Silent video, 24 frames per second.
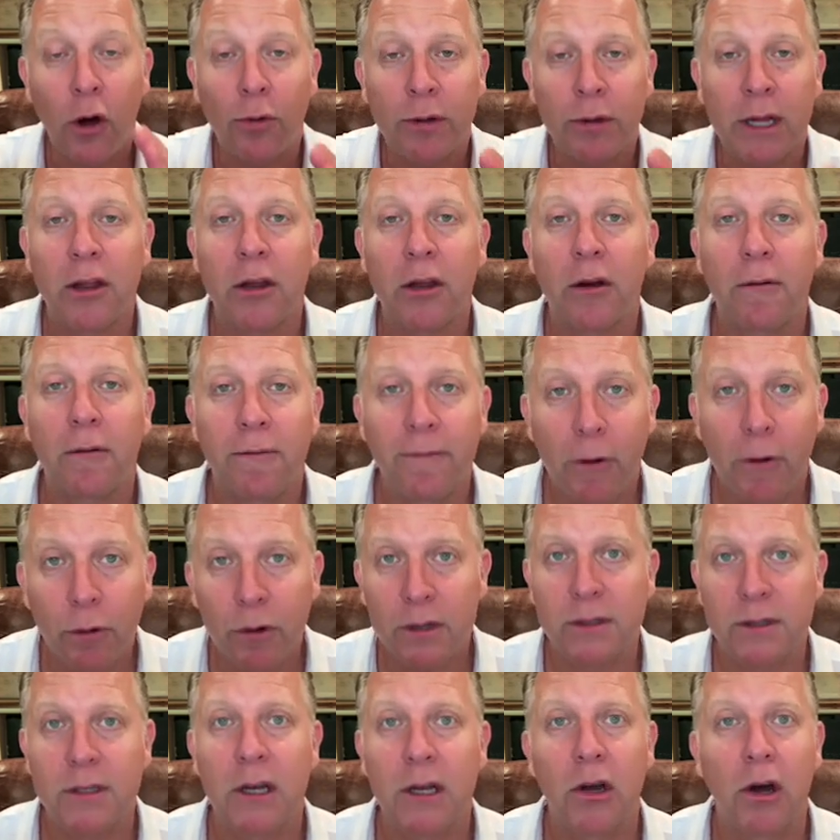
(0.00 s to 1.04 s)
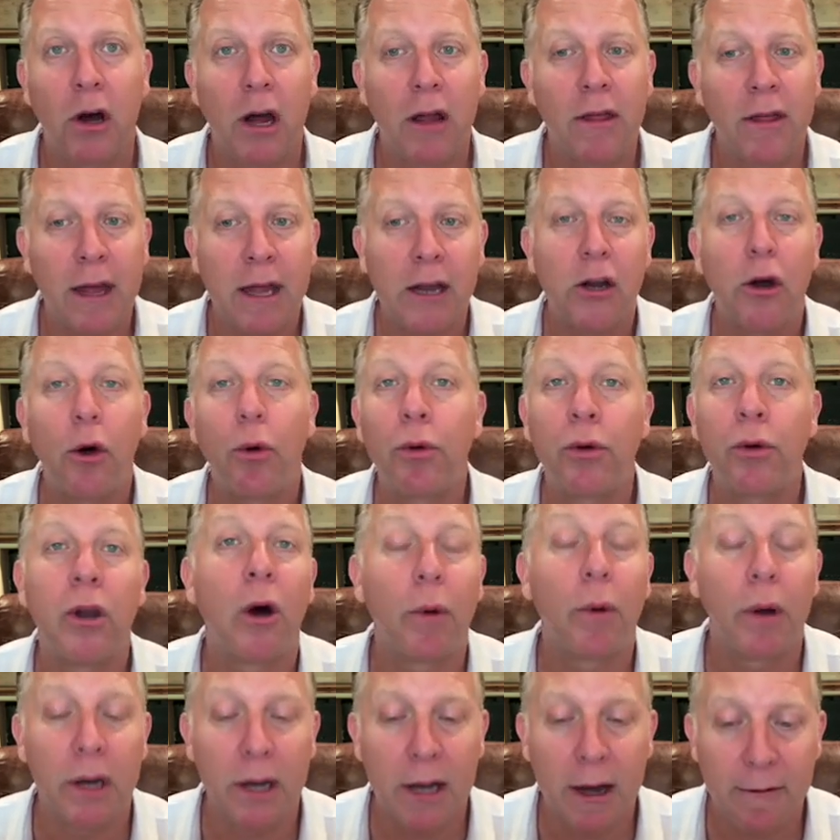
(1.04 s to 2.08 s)
that they're focusing on, they don't
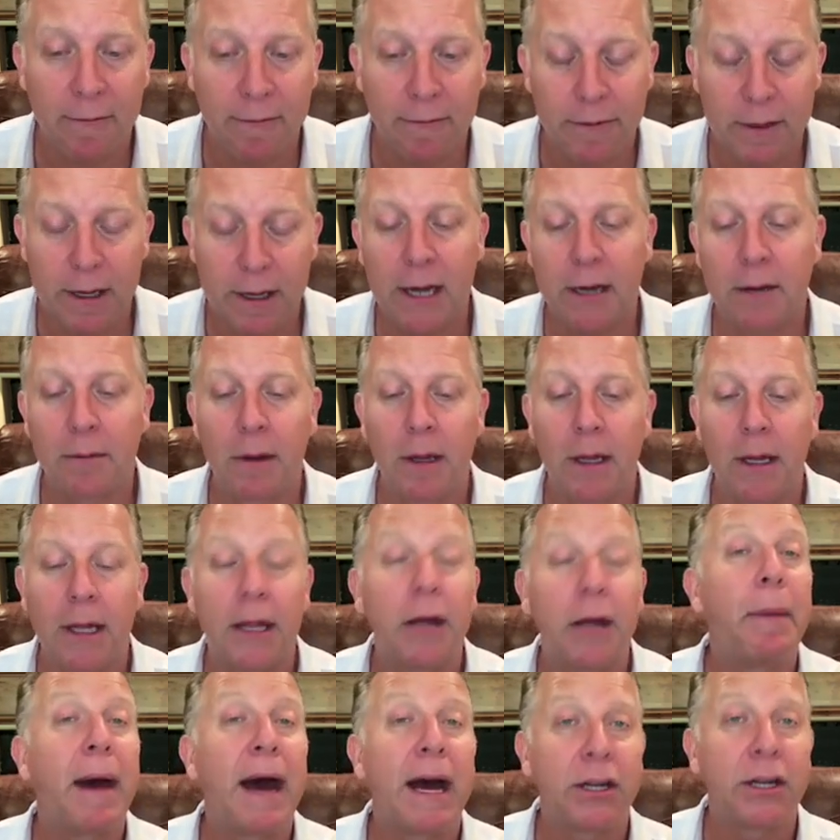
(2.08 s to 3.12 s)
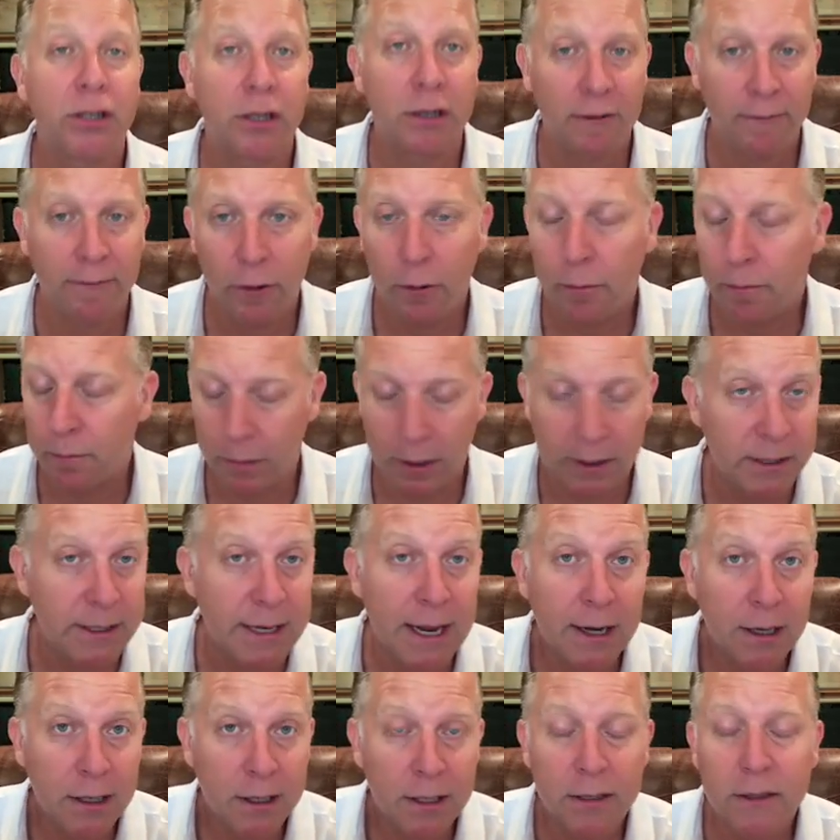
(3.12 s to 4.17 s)
know enough yet. Imagine if you're a
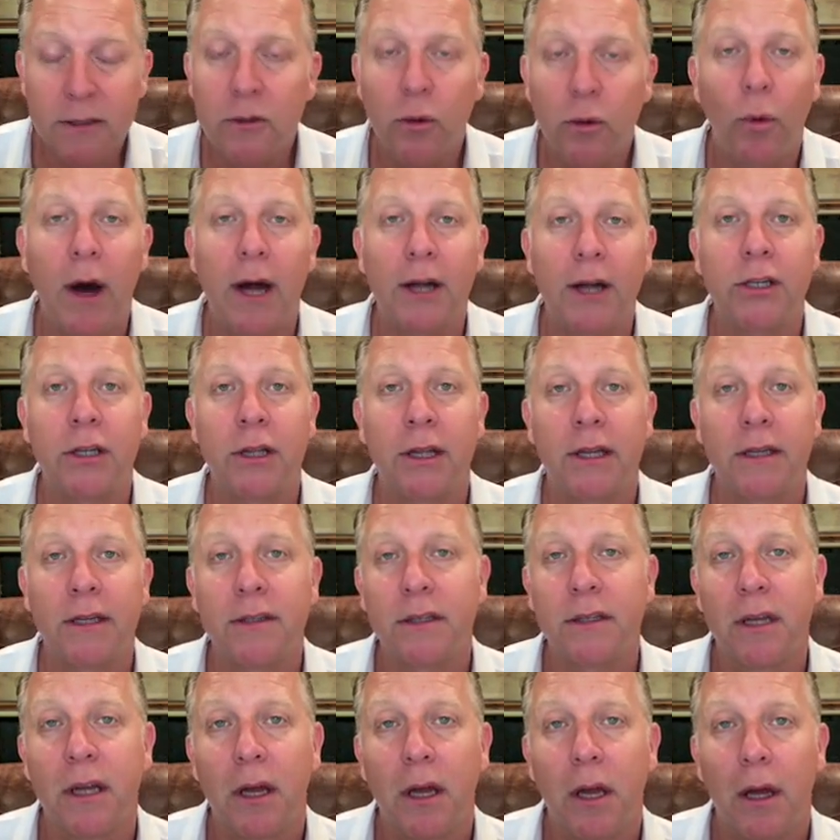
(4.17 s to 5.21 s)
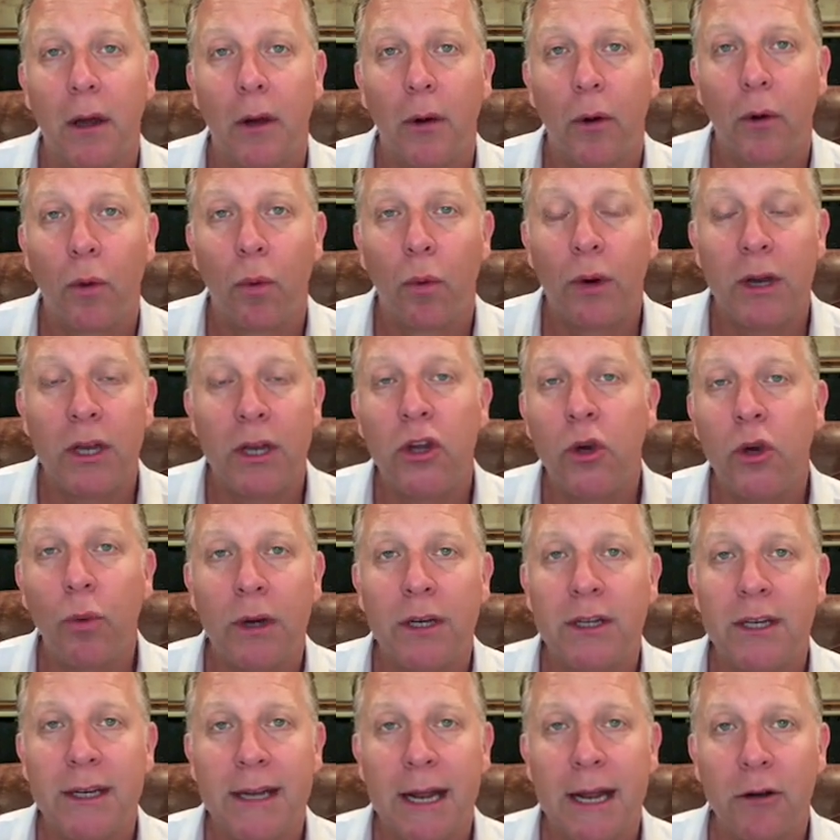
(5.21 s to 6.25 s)
dentist watching this. When you
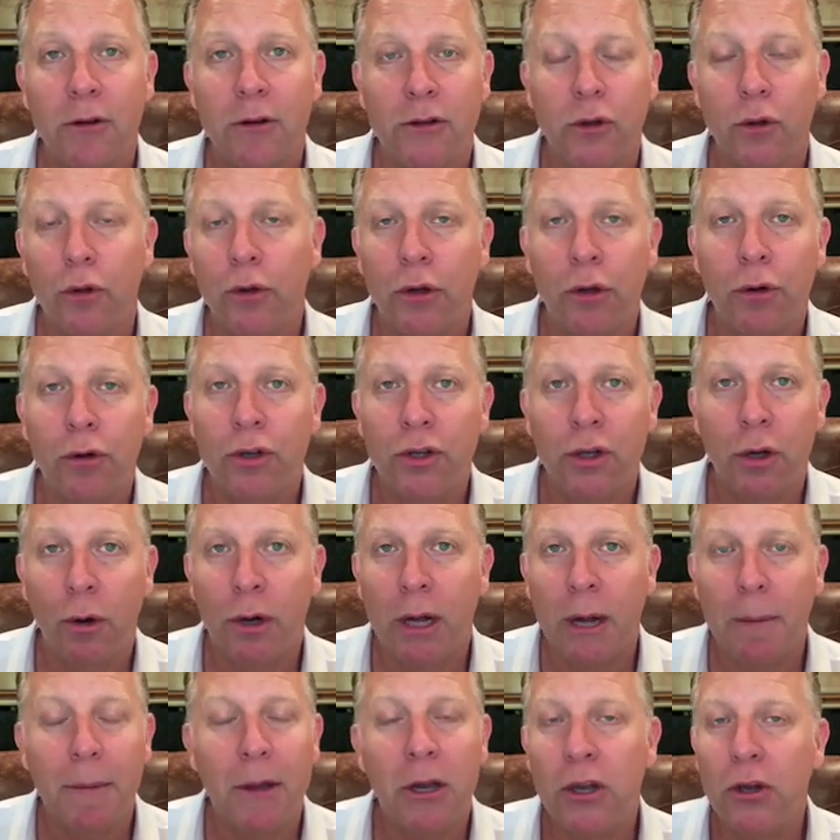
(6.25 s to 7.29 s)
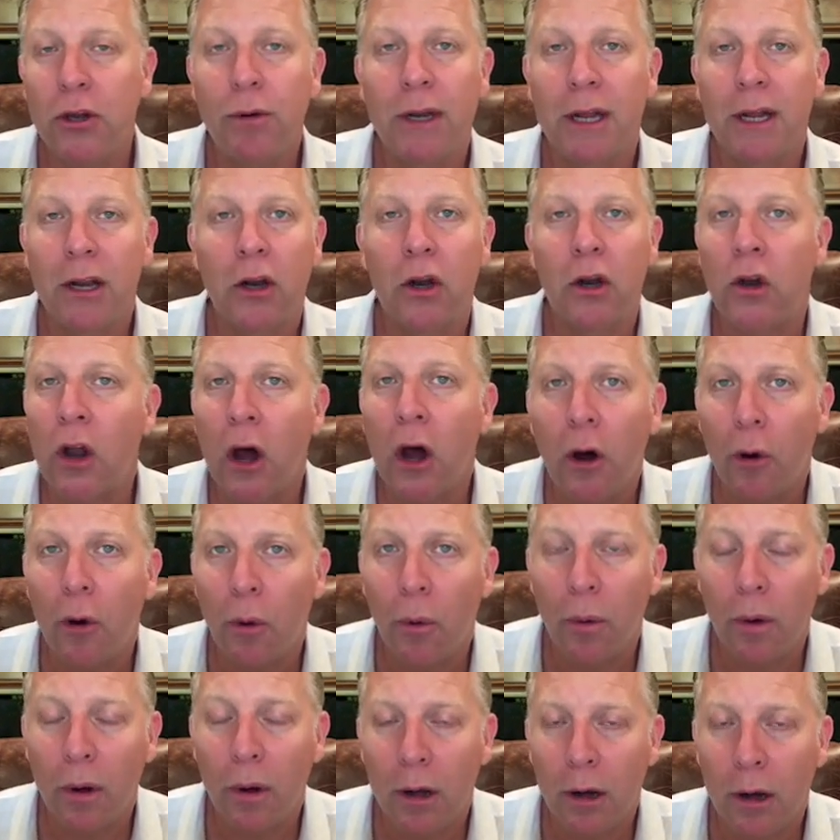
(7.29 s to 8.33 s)
went to dental school, you showed up and you didn't
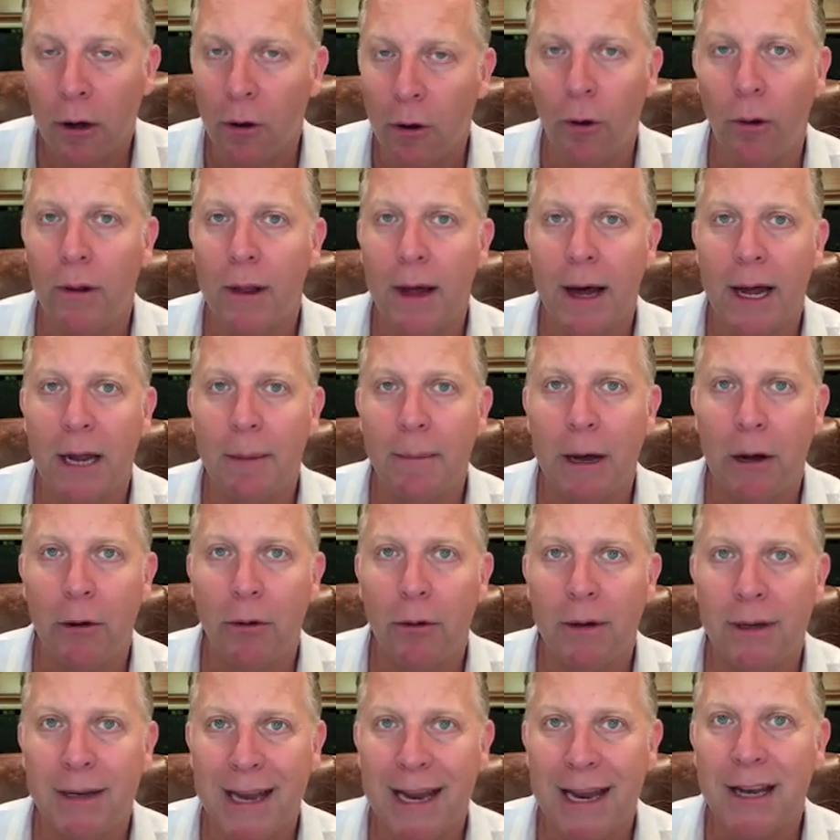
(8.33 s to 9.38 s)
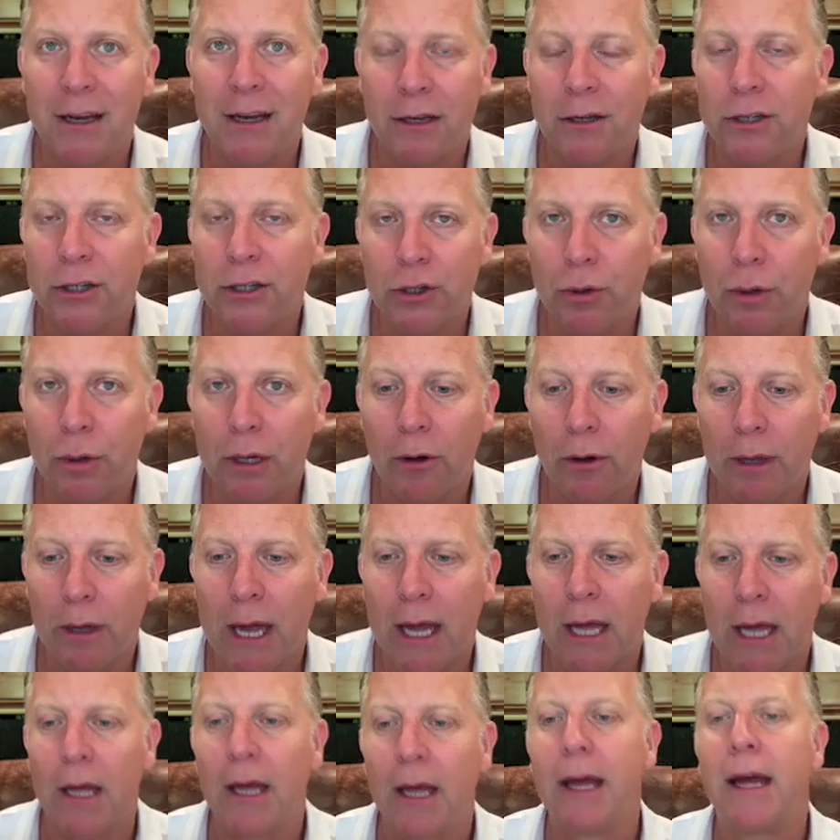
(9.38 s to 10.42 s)
know a whole lot about dentistry, okay?